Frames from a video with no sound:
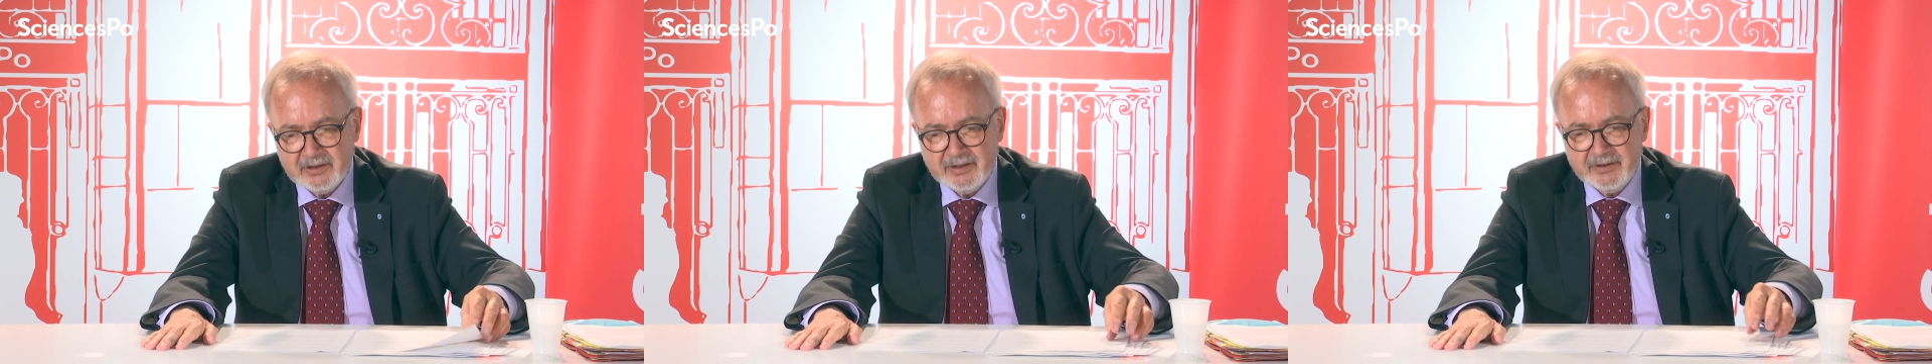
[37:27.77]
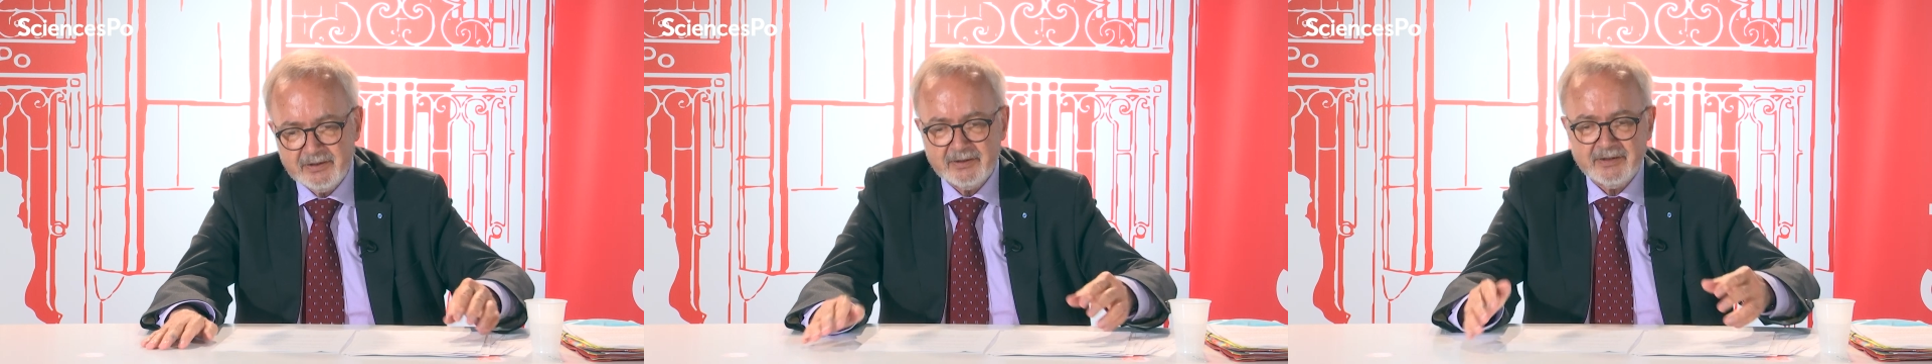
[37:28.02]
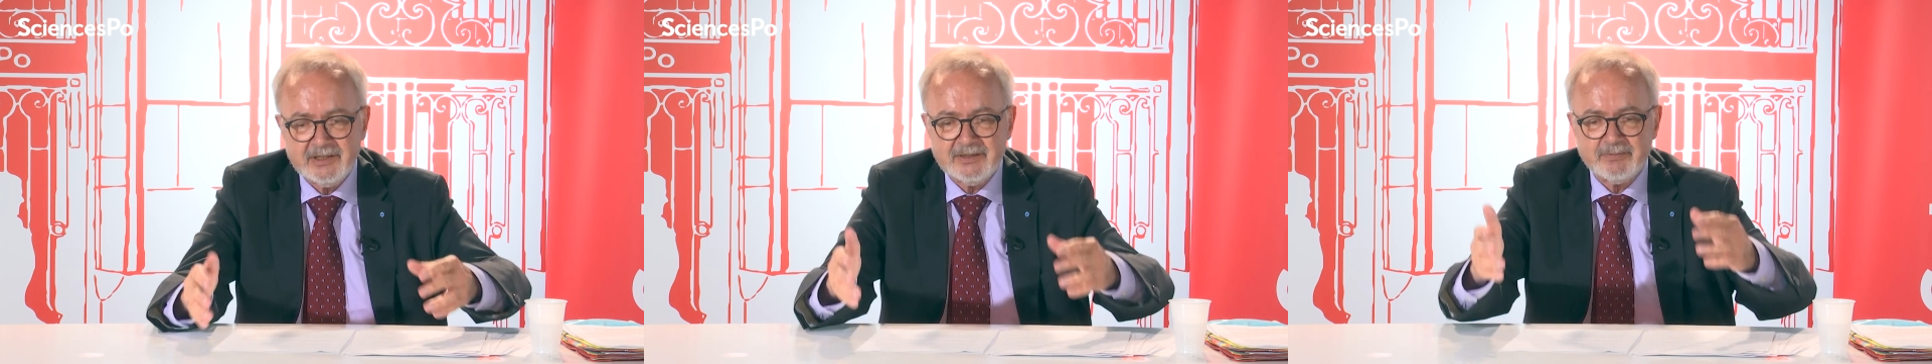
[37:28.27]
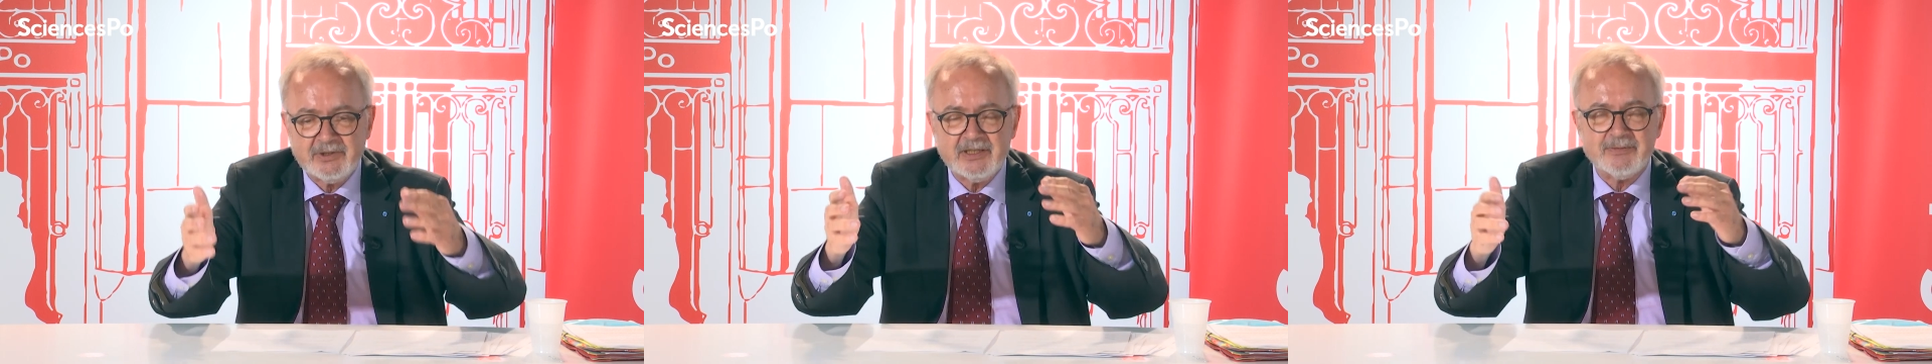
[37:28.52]
And this
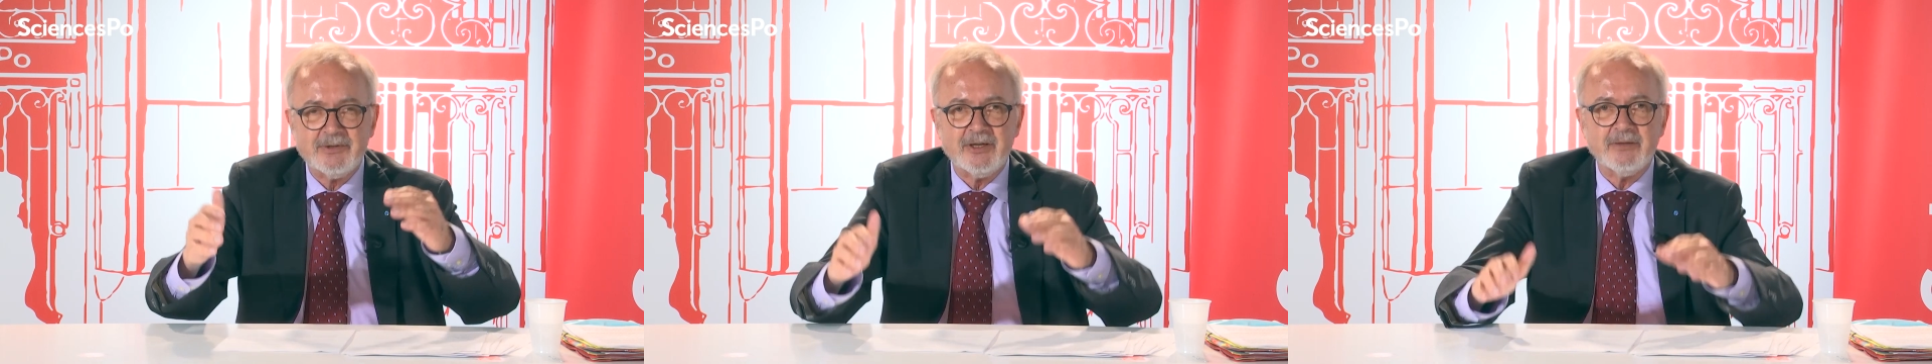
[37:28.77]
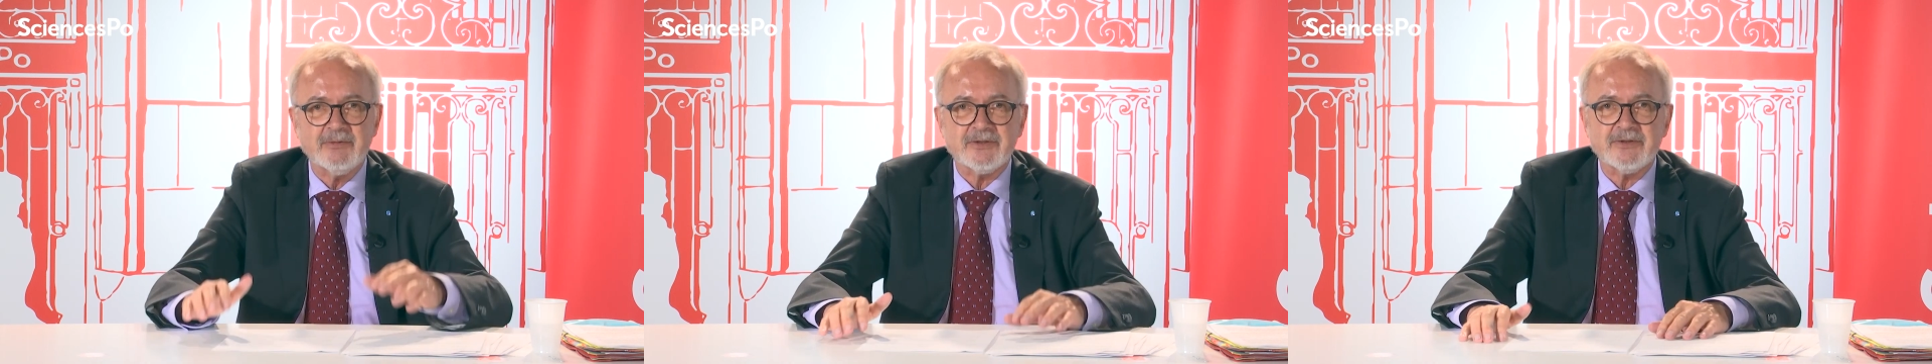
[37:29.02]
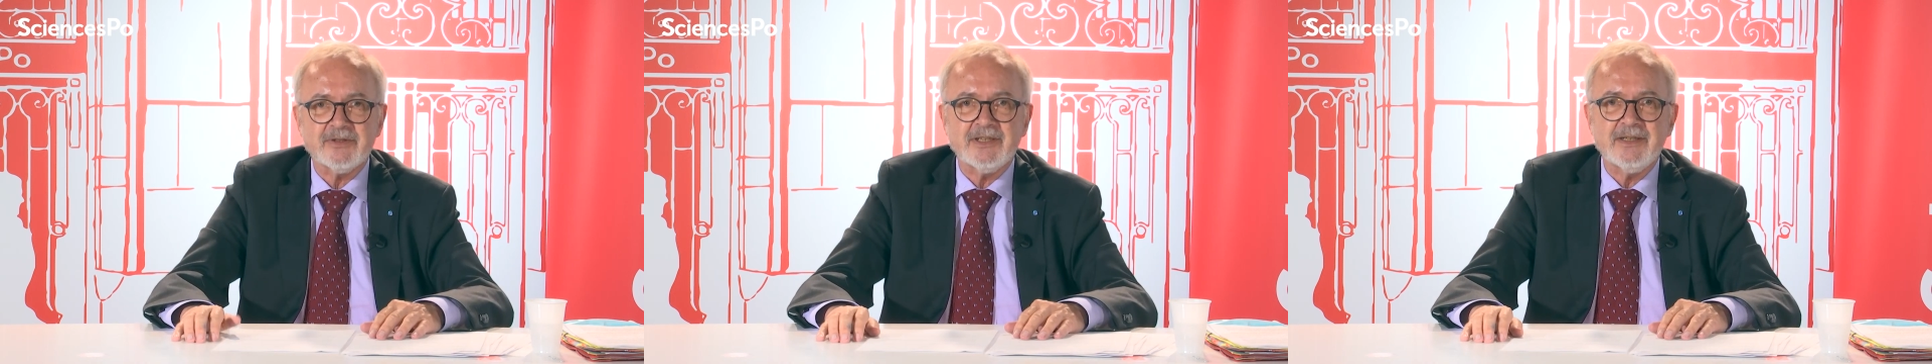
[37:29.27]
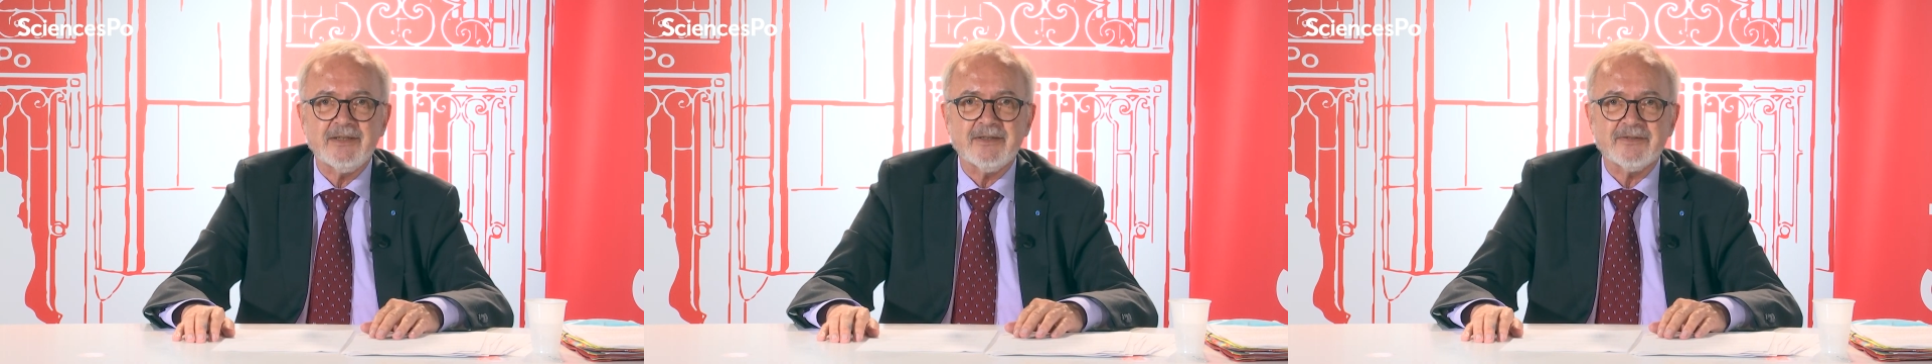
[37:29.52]
brings me almost to the
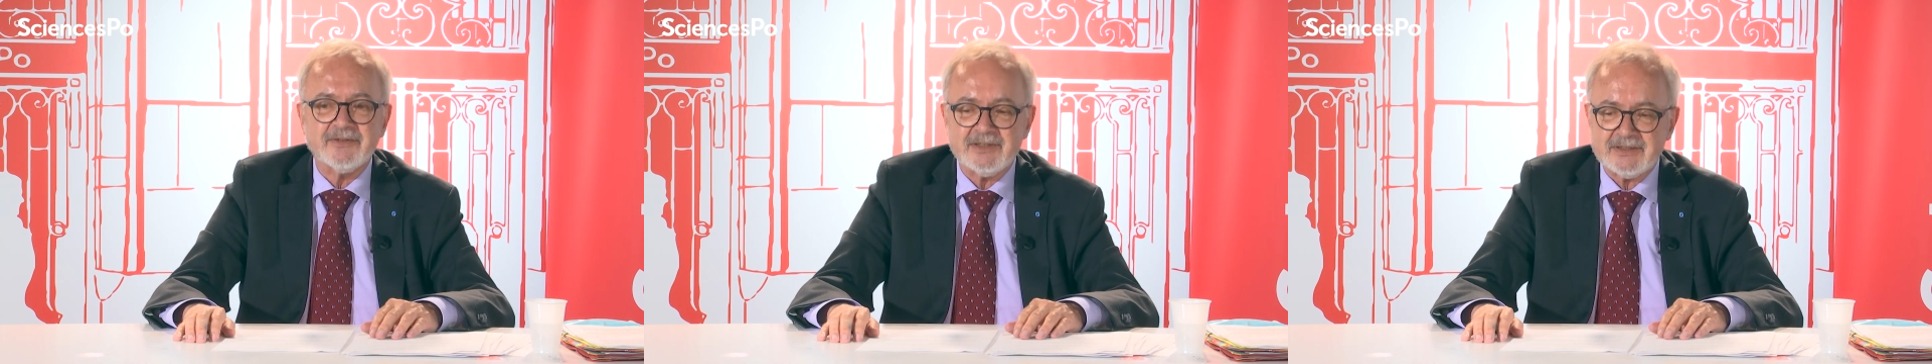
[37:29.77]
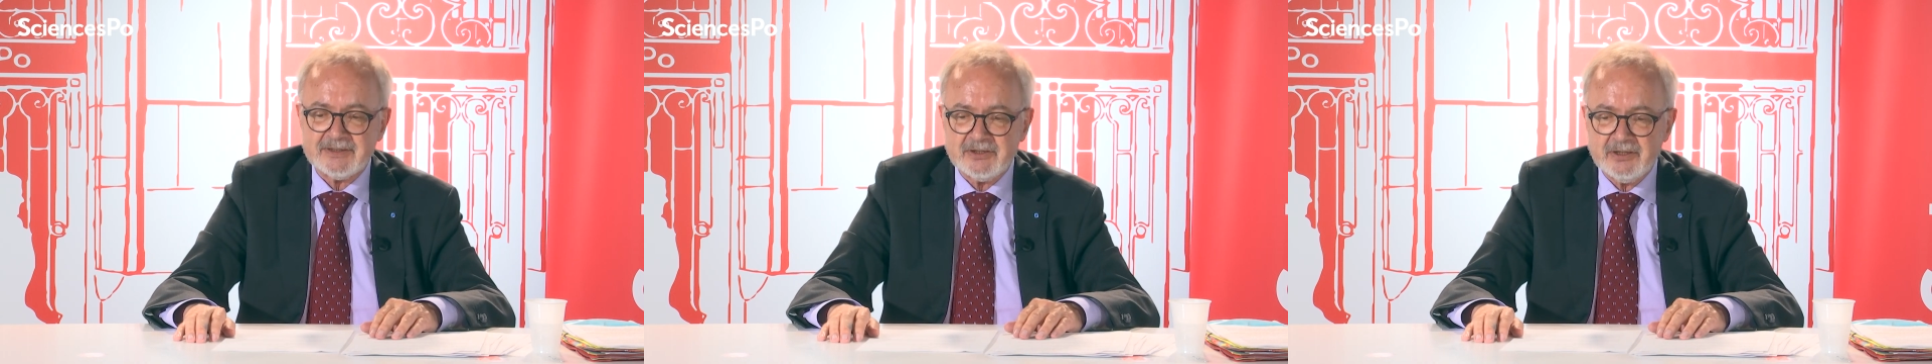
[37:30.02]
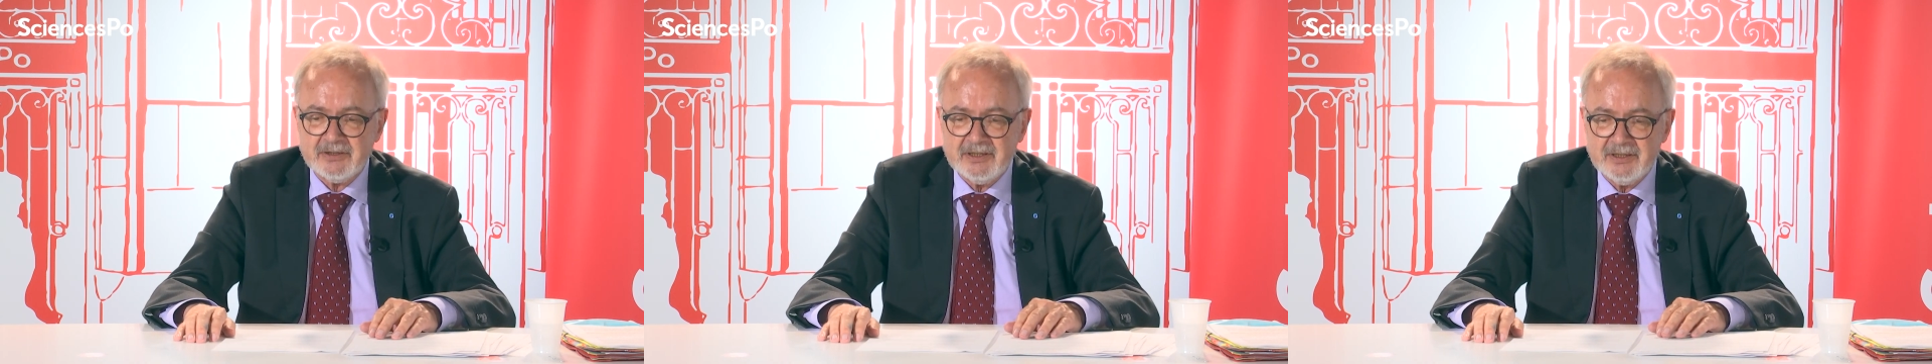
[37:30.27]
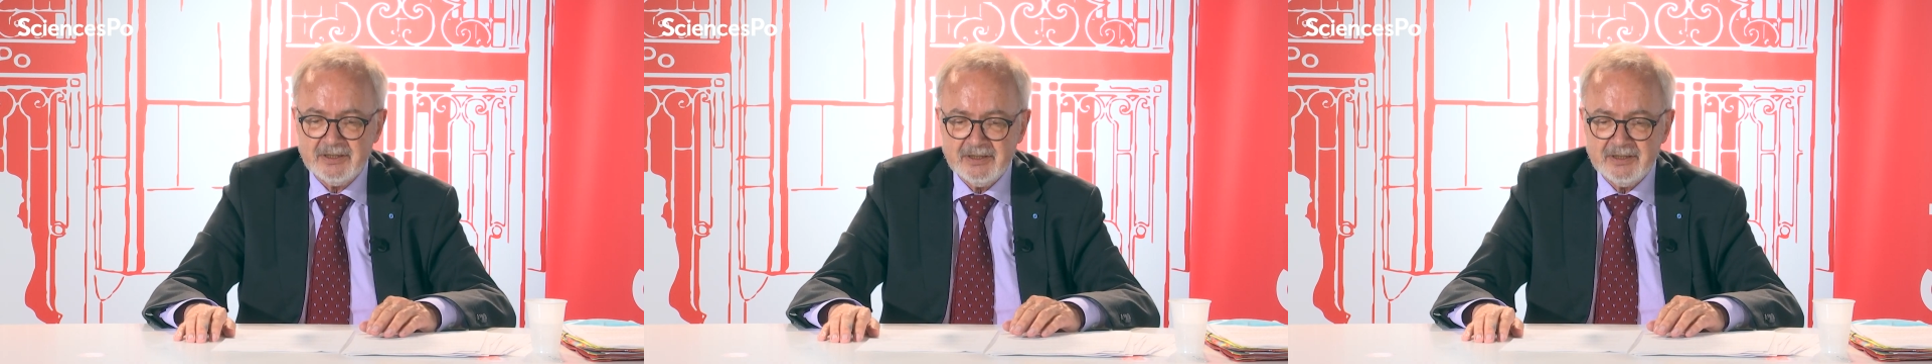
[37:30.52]
end of this talk.